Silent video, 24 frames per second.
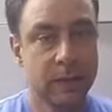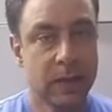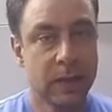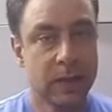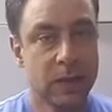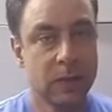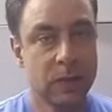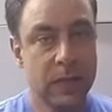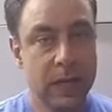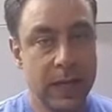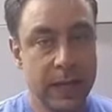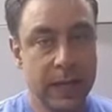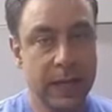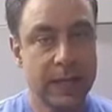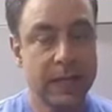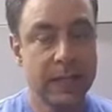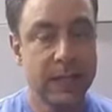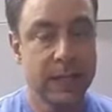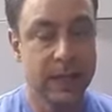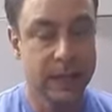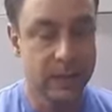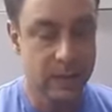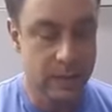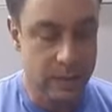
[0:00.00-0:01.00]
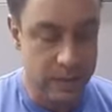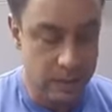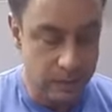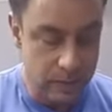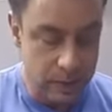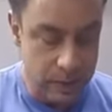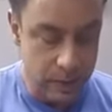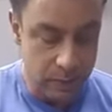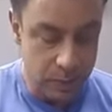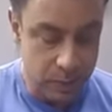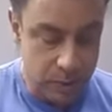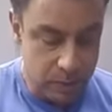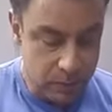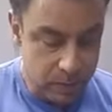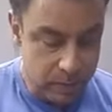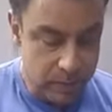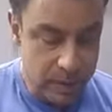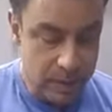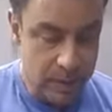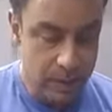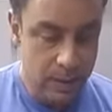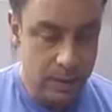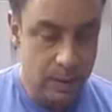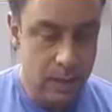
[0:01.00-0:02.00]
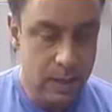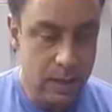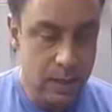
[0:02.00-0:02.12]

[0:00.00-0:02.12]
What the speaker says: So like I said, and then when I was swimming,